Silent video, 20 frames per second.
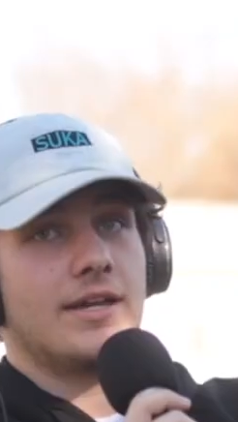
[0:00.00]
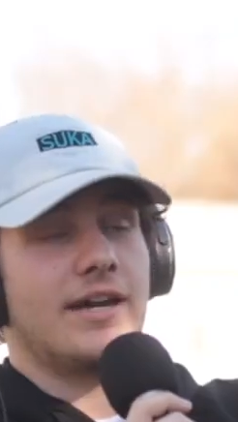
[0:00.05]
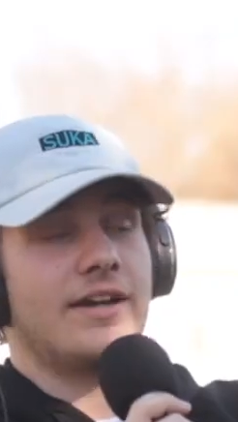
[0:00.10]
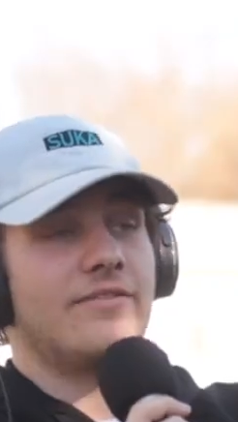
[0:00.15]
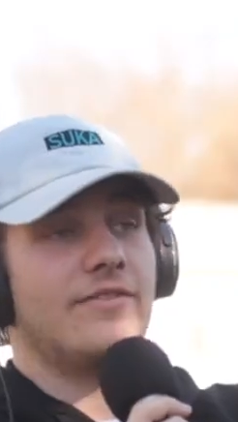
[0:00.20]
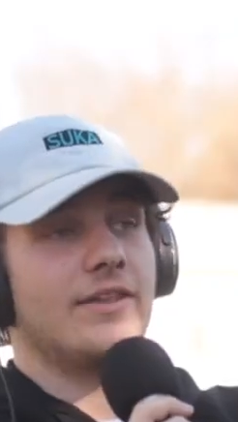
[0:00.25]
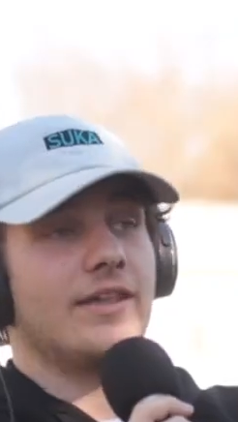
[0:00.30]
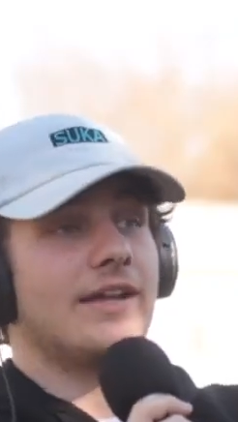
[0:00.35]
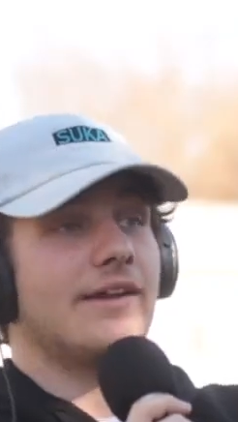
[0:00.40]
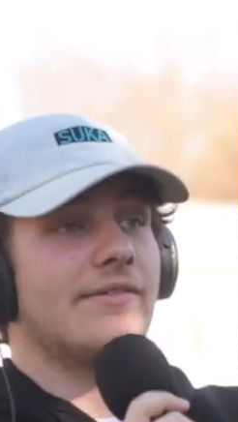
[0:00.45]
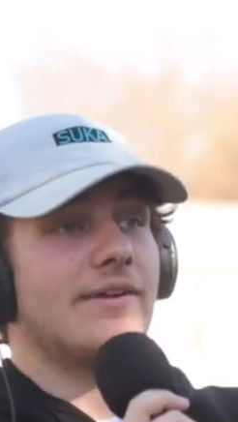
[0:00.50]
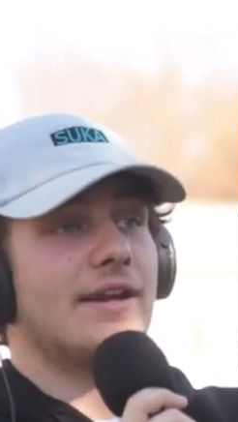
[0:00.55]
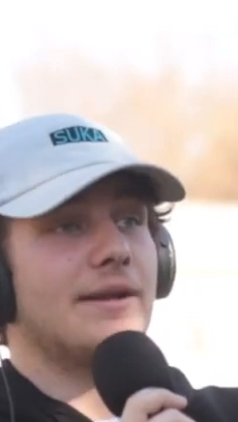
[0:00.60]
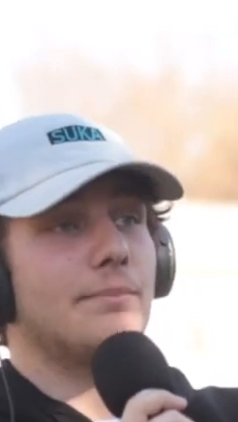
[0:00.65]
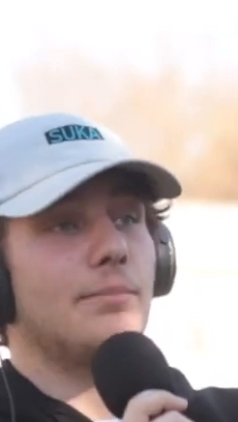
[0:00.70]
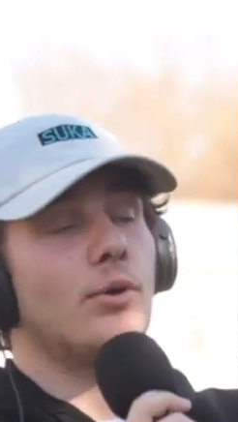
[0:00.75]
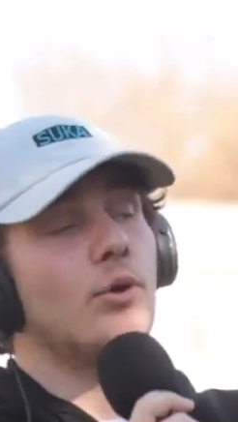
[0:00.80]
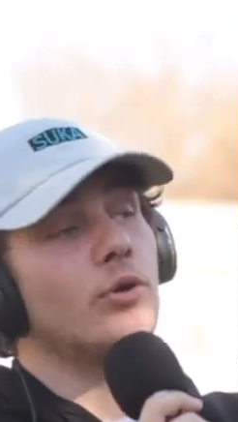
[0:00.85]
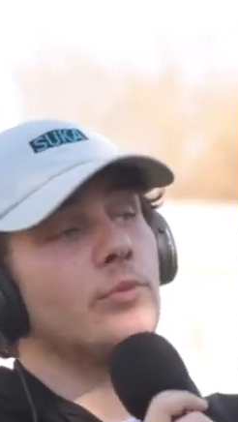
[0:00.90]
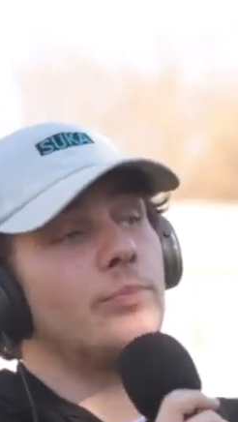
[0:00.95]
I feel like I've got a
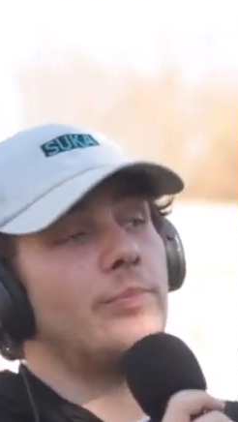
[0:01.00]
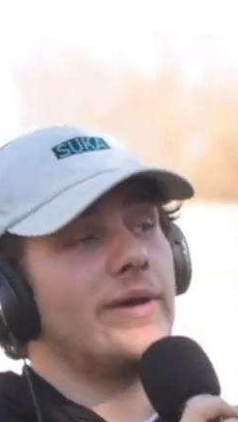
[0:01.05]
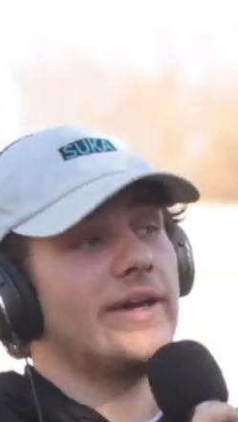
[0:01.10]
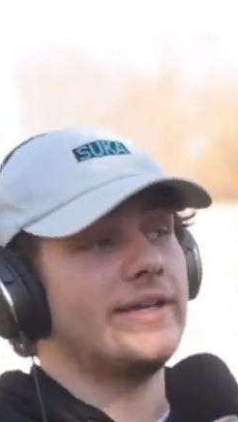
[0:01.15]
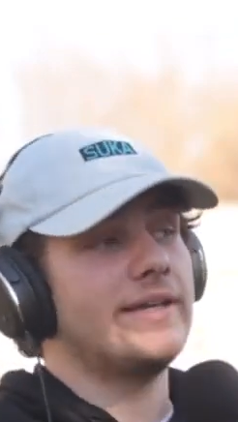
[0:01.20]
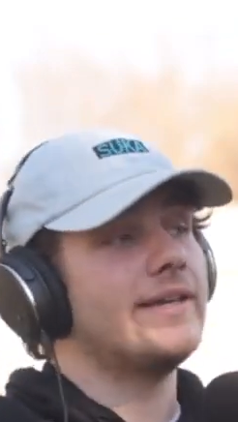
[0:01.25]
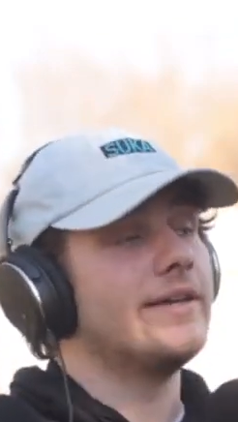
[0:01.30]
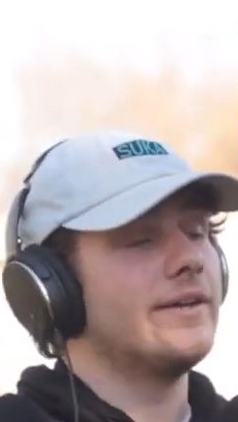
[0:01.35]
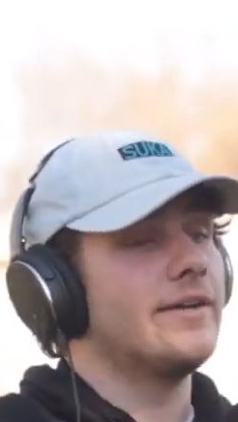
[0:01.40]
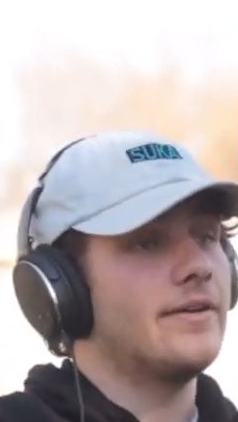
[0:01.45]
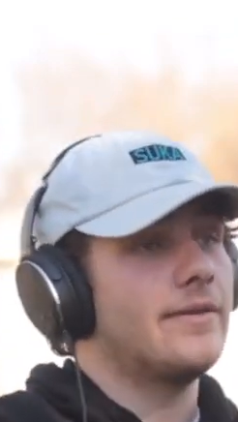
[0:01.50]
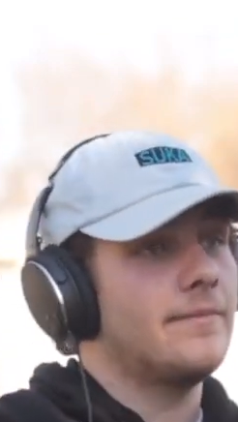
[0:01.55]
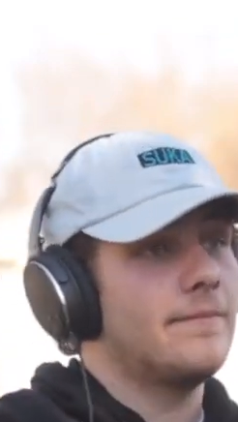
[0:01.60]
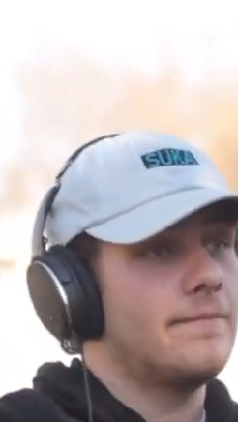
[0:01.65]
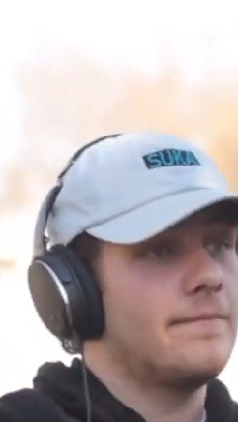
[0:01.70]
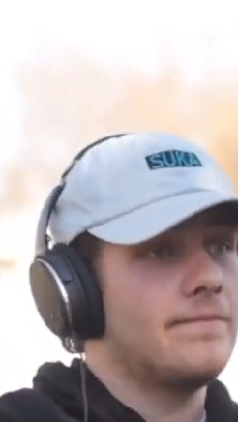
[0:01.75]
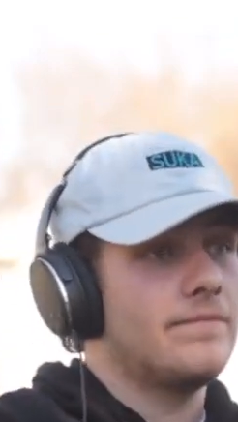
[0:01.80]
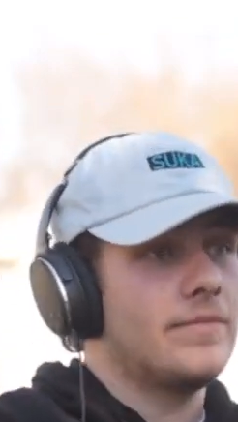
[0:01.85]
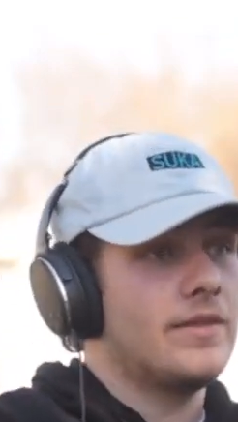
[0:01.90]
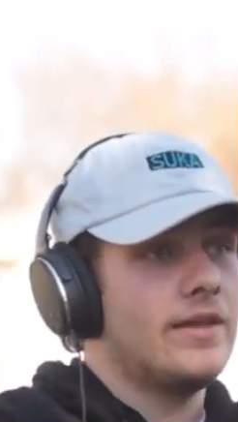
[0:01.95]
bold pick here.
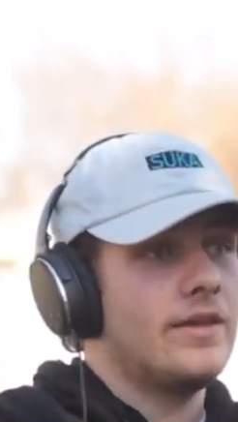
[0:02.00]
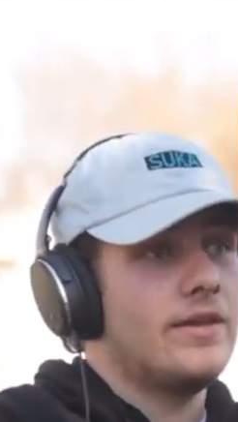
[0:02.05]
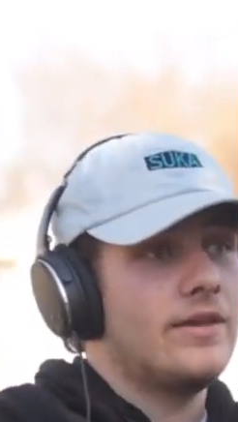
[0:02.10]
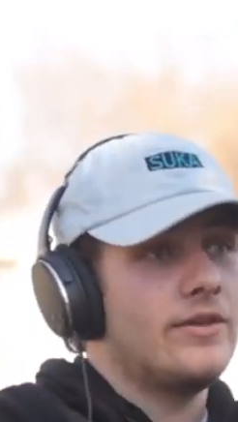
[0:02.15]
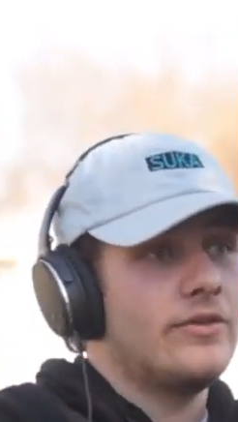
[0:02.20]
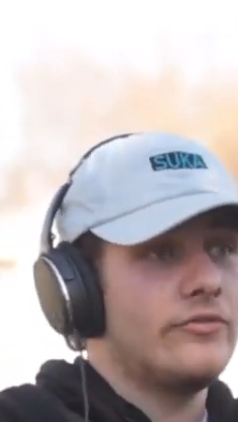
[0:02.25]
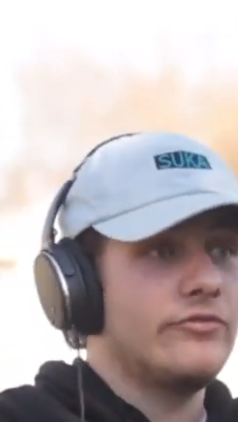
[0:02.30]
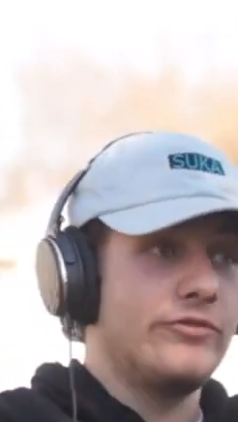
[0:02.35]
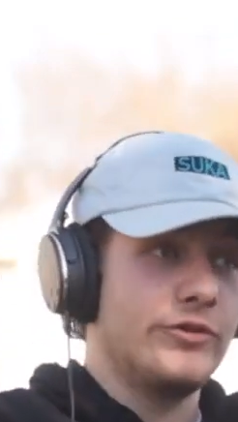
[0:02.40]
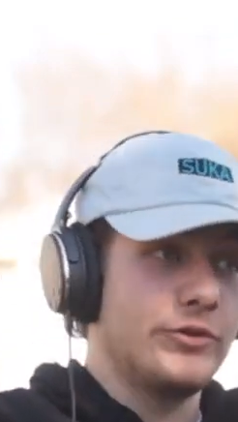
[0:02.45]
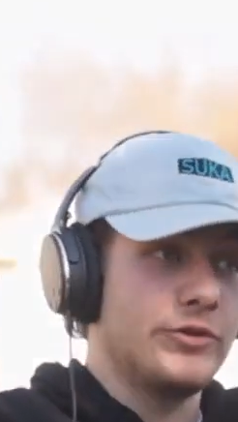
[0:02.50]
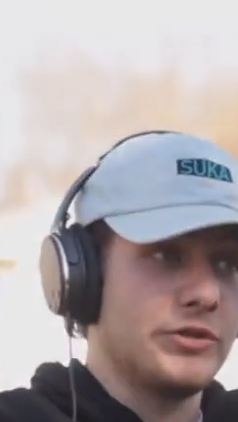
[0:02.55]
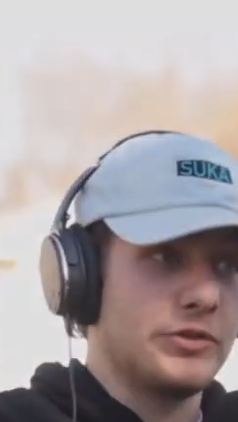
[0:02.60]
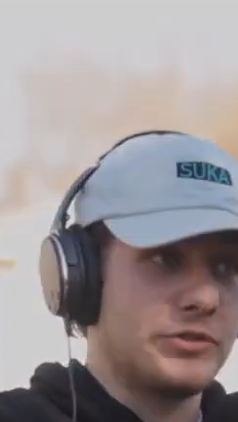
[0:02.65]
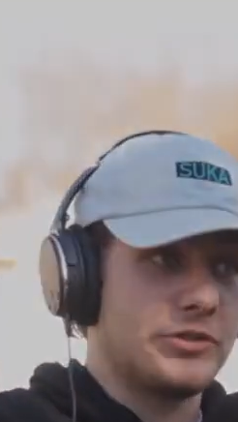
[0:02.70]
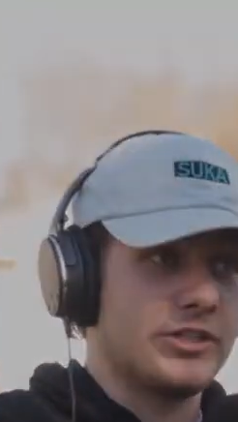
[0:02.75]
Voodoo